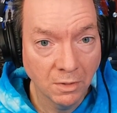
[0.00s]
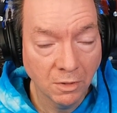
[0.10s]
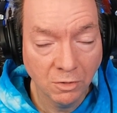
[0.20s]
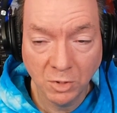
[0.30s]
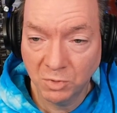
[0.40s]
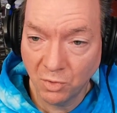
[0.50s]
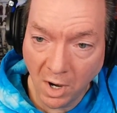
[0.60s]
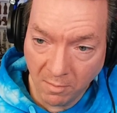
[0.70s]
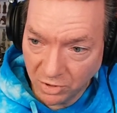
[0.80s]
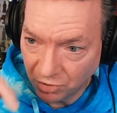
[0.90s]
You
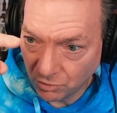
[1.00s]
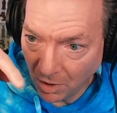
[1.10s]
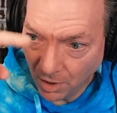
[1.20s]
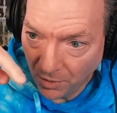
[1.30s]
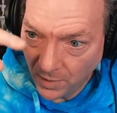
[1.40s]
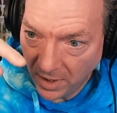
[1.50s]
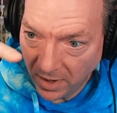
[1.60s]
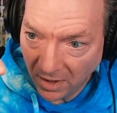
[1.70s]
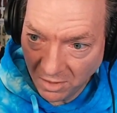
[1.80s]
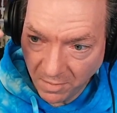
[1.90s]
subscribe, you scroll all the way
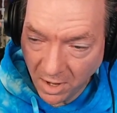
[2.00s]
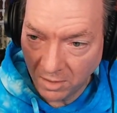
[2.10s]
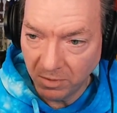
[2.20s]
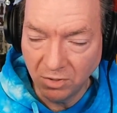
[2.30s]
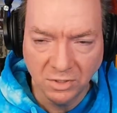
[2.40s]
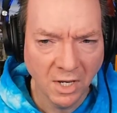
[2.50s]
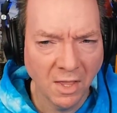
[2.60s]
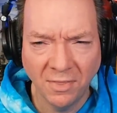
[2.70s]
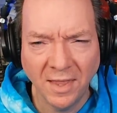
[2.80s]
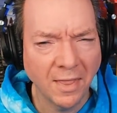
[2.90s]
down to the bottom, and you
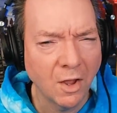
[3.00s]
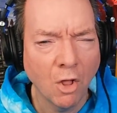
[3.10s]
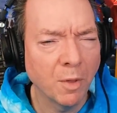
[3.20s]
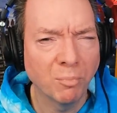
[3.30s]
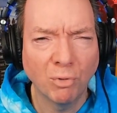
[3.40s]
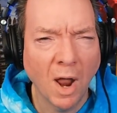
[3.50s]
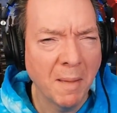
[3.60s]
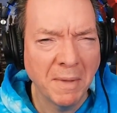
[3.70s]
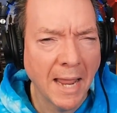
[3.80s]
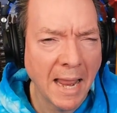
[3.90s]
say, I think they call it
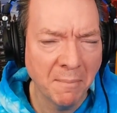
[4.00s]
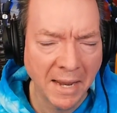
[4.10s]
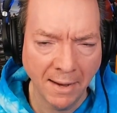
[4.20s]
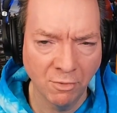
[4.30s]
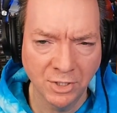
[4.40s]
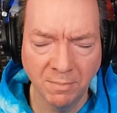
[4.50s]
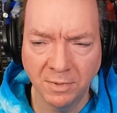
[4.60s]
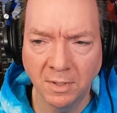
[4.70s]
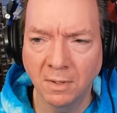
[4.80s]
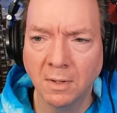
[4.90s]
Prime Gaming or
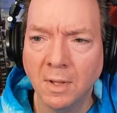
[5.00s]
something.